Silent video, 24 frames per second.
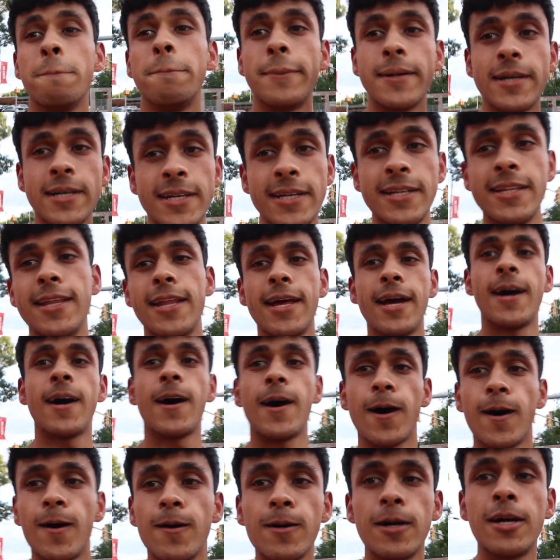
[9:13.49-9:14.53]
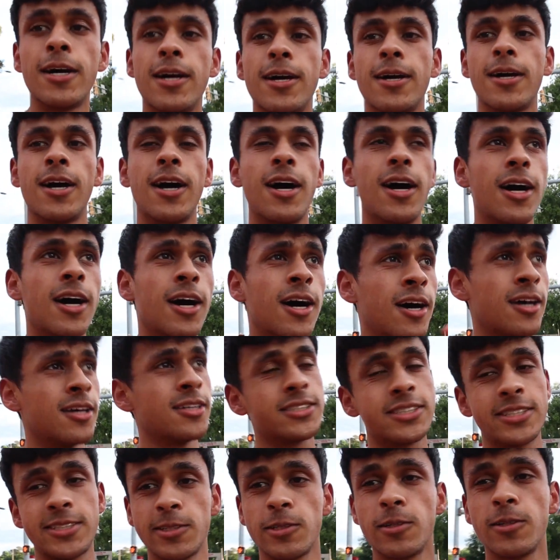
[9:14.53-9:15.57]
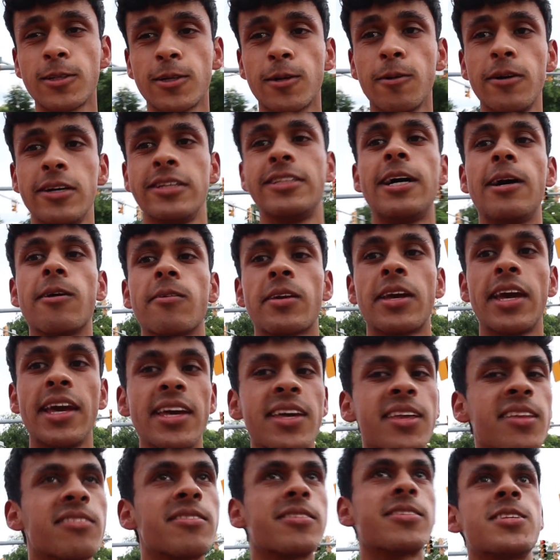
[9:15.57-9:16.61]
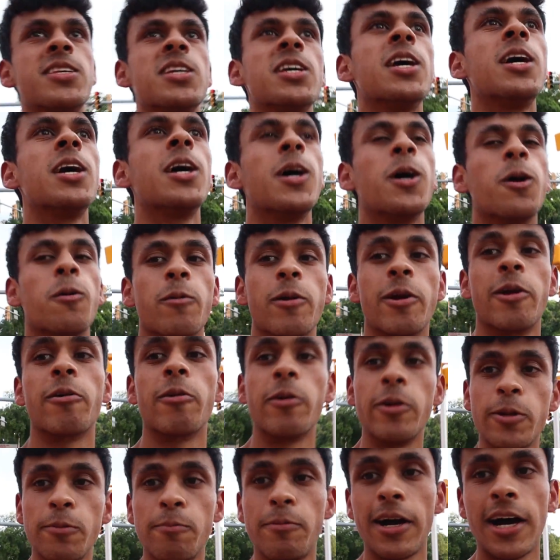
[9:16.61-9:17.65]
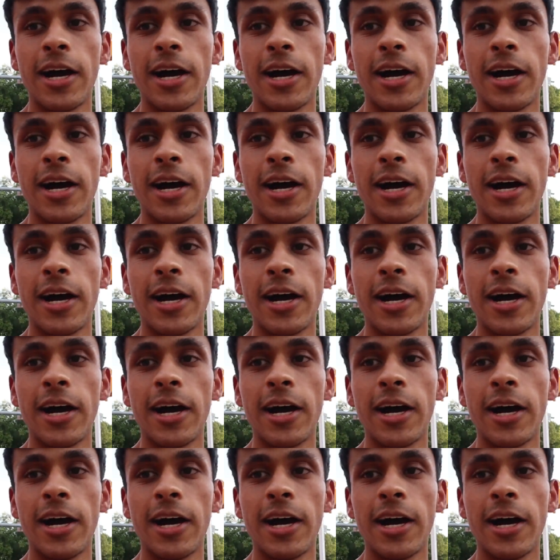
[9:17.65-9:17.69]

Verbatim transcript: But now, uh, still going down Cates we are going to